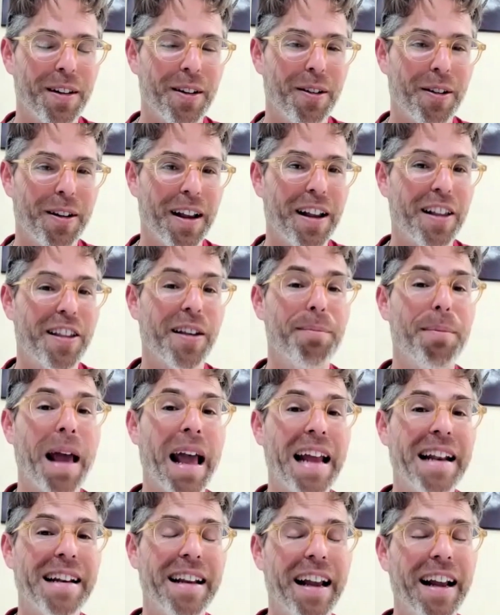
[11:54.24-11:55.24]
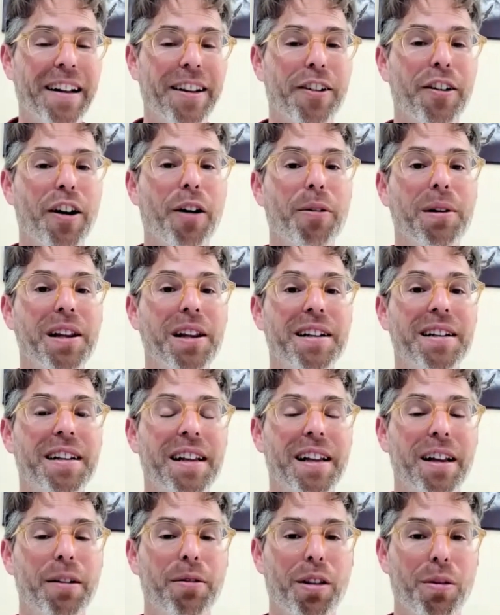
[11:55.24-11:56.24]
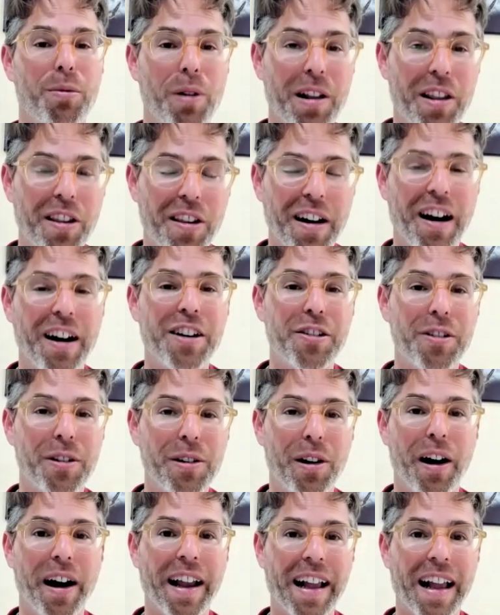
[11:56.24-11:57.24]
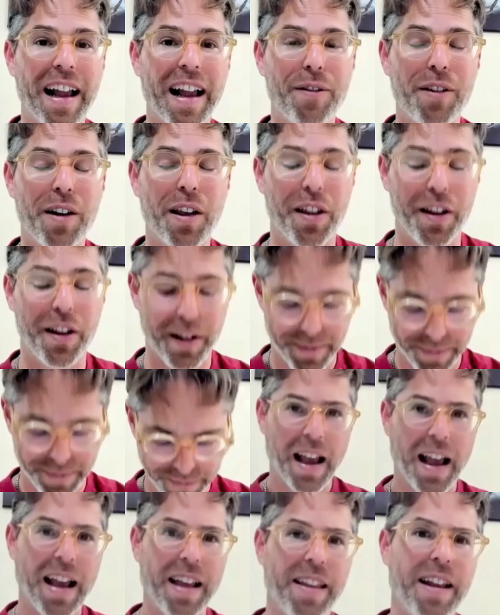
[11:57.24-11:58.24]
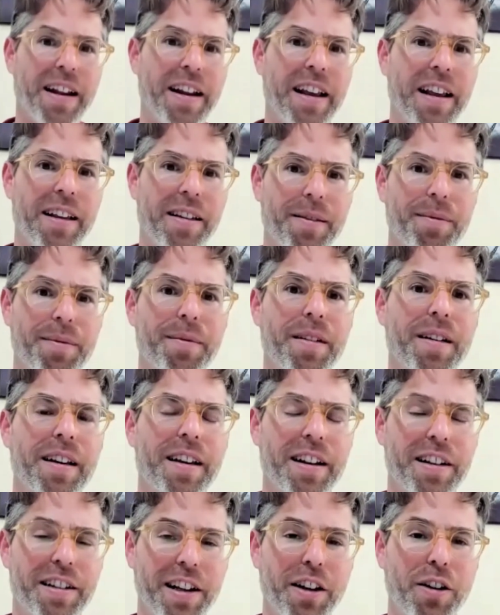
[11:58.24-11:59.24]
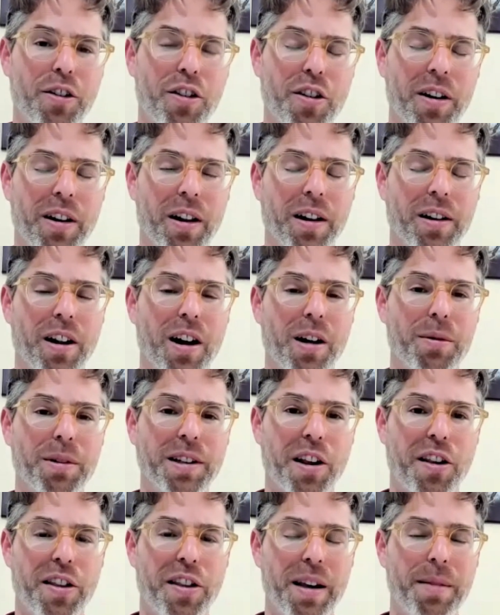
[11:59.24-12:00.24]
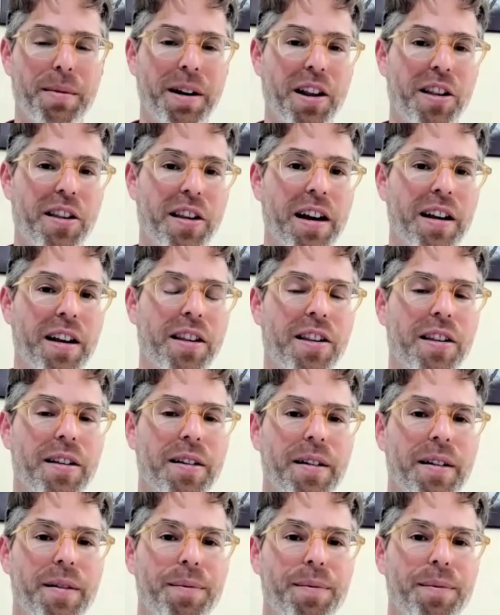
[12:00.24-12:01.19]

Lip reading: Okay, it's a band-aid. They're not really dealing with what's underlying everything. And then he continues along with this theme, and he says,